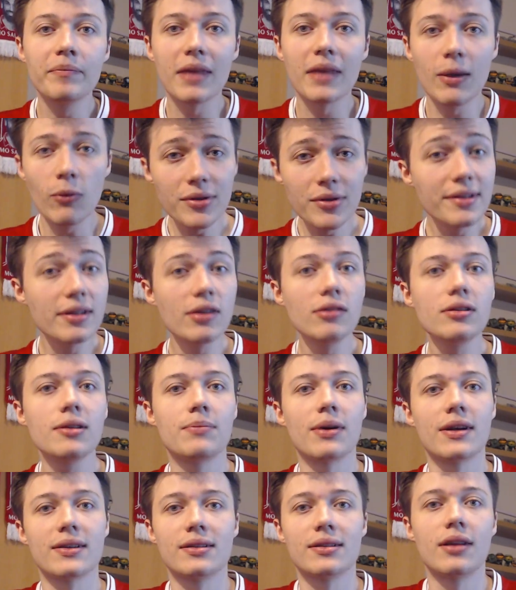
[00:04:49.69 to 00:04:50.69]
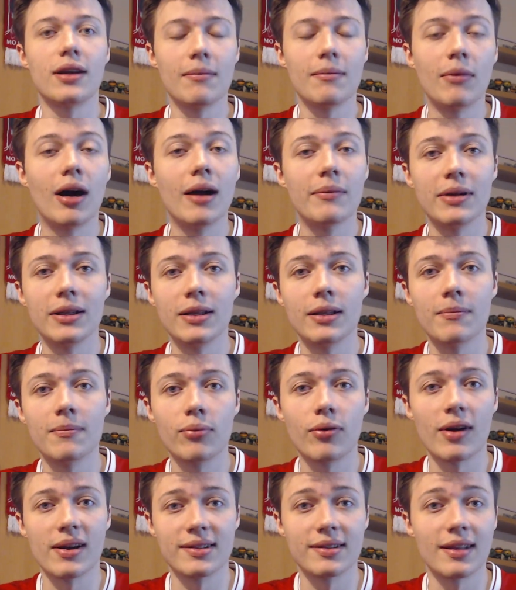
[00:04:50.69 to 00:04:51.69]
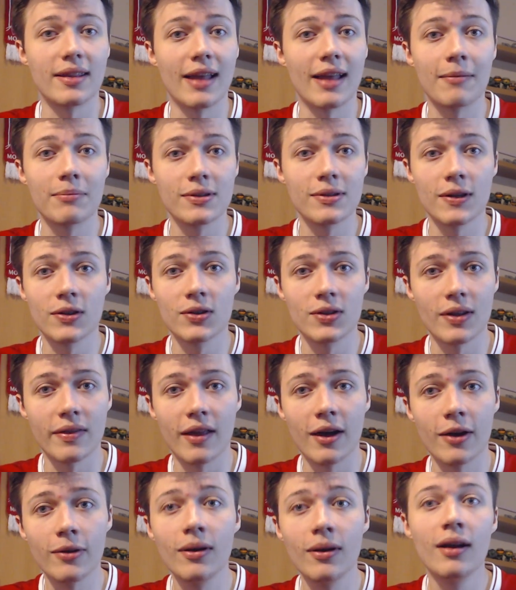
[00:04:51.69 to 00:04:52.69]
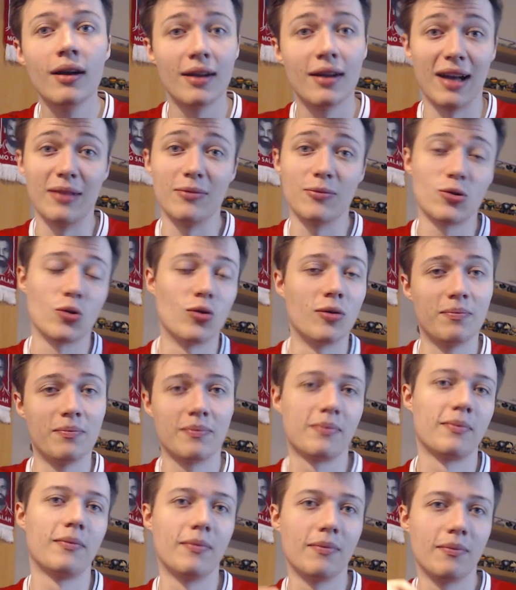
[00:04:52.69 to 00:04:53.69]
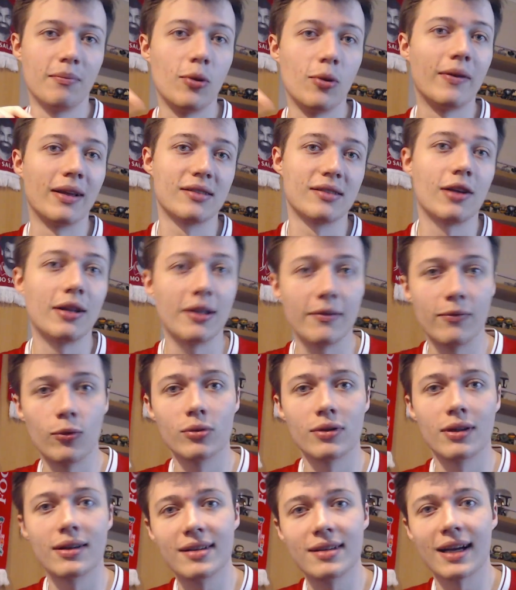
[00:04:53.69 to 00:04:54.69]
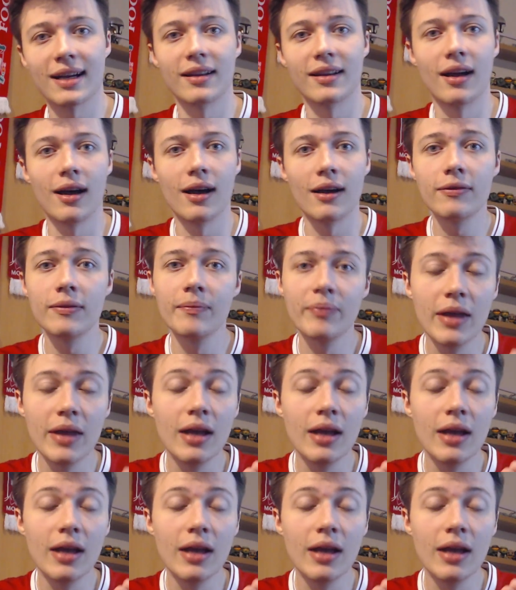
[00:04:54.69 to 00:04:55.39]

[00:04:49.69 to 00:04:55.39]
He wasn't the only person that in my opinion impressed in that position though, and sort of moving slightly forward to the second half.